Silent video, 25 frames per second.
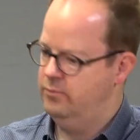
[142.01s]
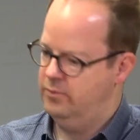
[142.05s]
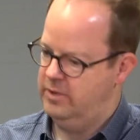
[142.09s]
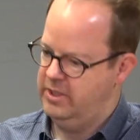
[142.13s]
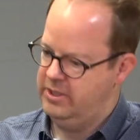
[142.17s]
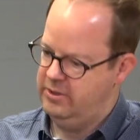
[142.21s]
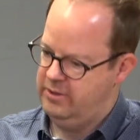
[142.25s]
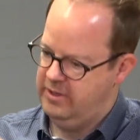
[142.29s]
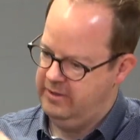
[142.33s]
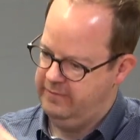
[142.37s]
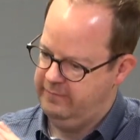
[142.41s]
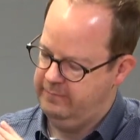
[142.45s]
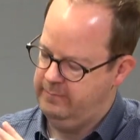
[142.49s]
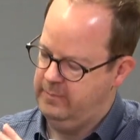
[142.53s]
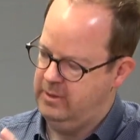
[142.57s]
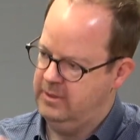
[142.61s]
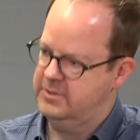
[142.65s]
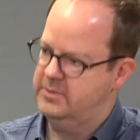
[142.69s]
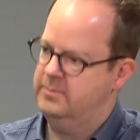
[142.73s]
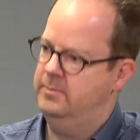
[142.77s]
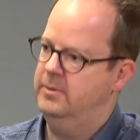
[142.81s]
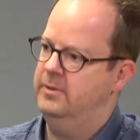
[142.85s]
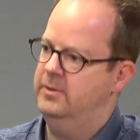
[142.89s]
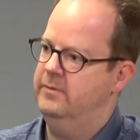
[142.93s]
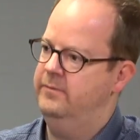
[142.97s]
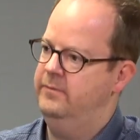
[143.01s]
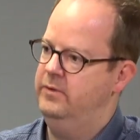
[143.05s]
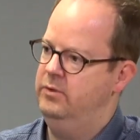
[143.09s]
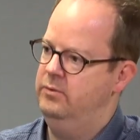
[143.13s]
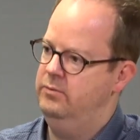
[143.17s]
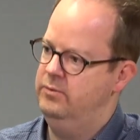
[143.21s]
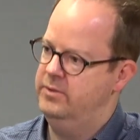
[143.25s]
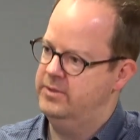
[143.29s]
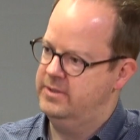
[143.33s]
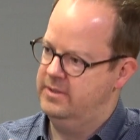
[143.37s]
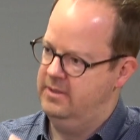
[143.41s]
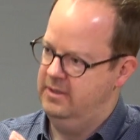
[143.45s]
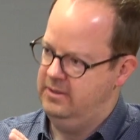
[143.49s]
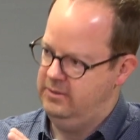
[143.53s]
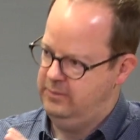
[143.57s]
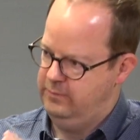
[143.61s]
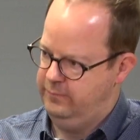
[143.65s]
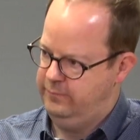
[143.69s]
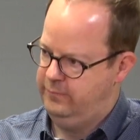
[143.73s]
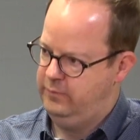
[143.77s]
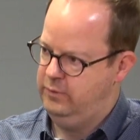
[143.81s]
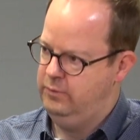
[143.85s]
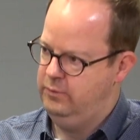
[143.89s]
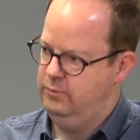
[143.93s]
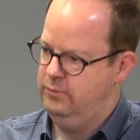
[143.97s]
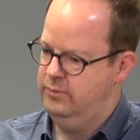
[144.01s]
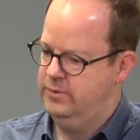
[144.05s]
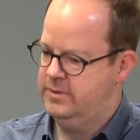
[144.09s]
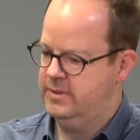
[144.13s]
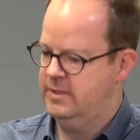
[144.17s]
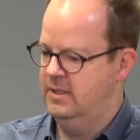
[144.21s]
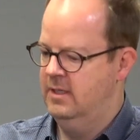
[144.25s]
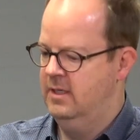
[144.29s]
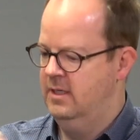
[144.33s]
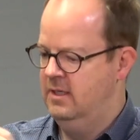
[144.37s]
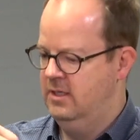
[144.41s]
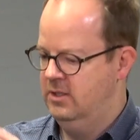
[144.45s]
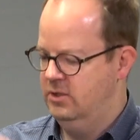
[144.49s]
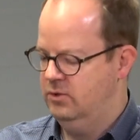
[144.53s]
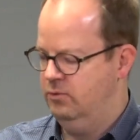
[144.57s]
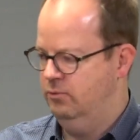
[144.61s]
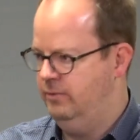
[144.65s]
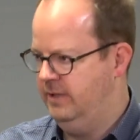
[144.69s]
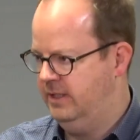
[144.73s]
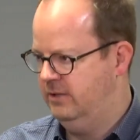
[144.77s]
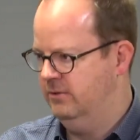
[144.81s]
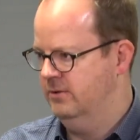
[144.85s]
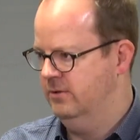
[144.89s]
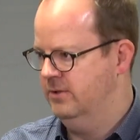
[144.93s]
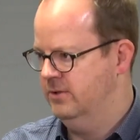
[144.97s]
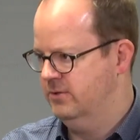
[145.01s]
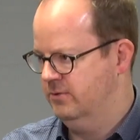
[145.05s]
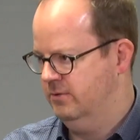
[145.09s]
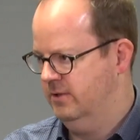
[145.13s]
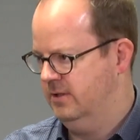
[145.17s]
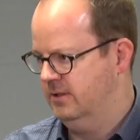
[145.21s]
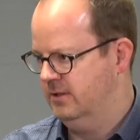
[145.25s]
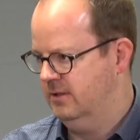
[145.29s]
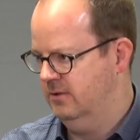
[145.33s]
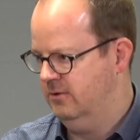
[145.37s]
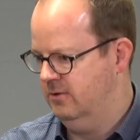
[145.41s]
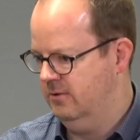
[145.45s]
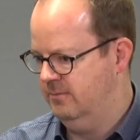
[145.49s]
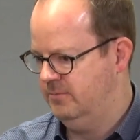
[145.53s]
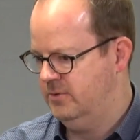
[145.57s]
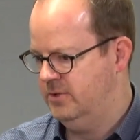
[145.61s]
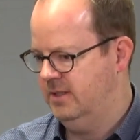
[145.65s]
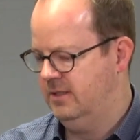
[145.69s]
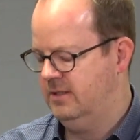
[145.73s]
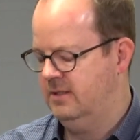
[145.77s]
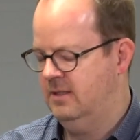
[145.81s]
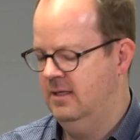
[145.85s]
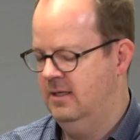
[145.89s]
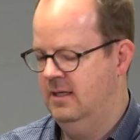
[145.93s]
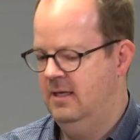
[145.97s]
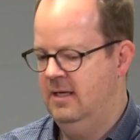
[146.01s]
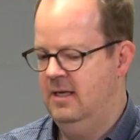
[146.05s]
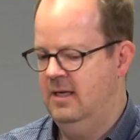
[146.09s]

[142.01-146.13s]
where you have multiple views that you fuse to reconstruct an object.